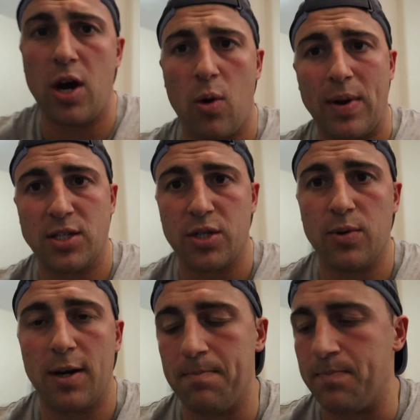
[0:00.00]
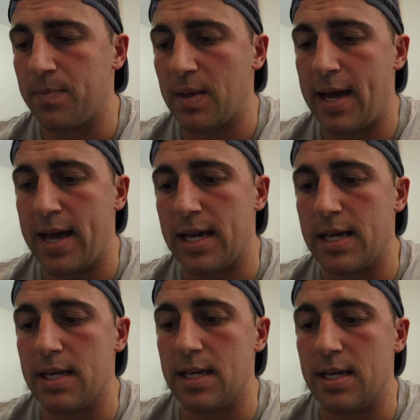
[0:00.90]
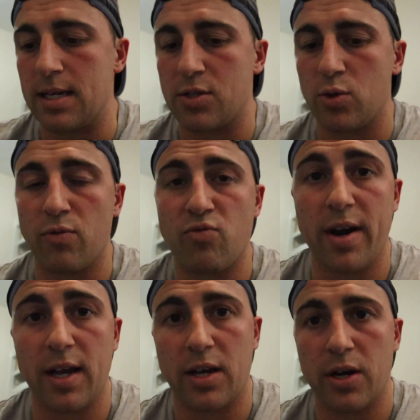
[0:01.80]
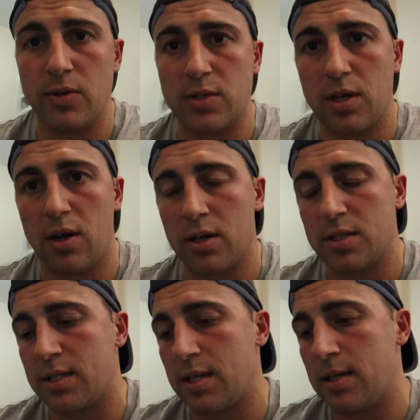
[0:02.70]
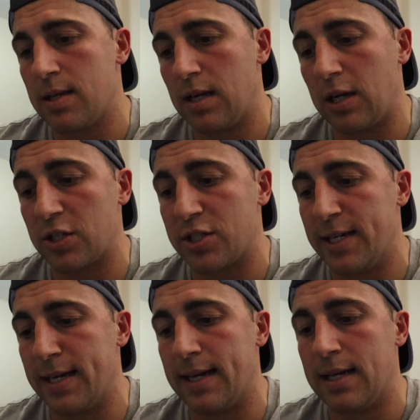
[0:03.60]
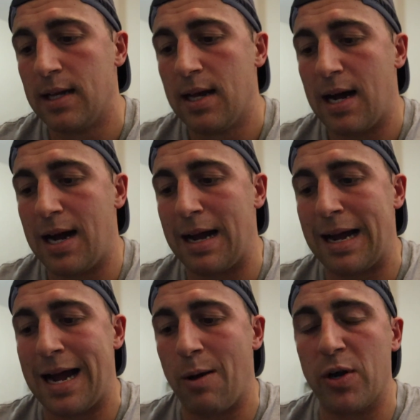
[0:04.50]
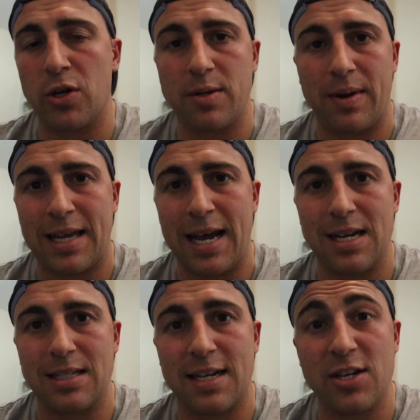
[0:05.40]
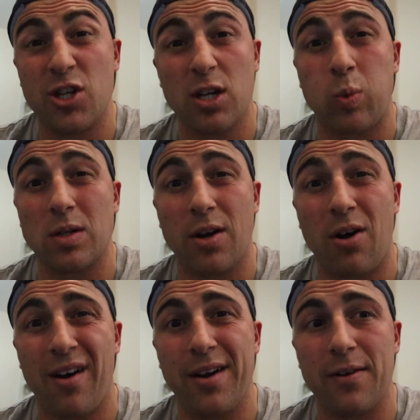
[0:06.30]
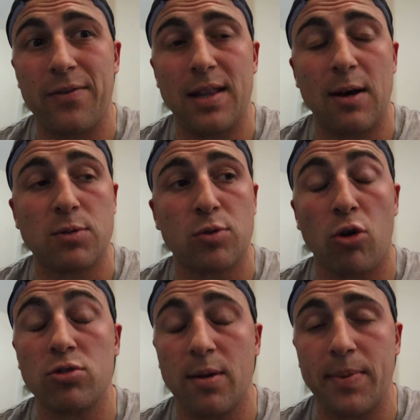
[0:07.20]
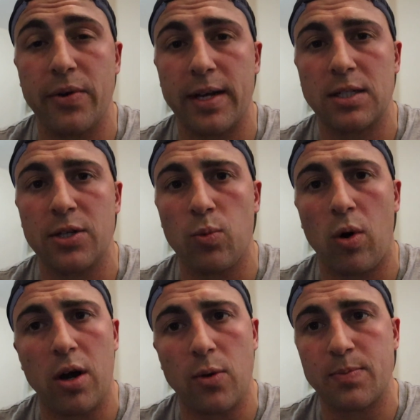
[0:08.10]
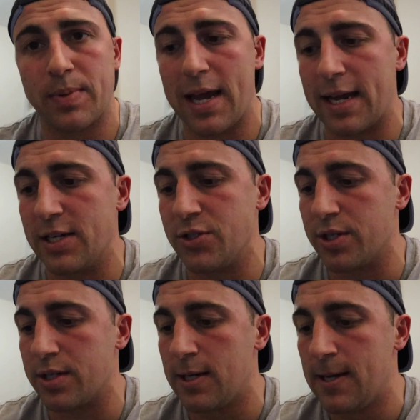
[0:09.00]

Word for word: know, I went to um, a sort of running coach last, last year, uh, and we looked at my cadence and it just wasn't high enough, and that was contributing to why I was getting injured,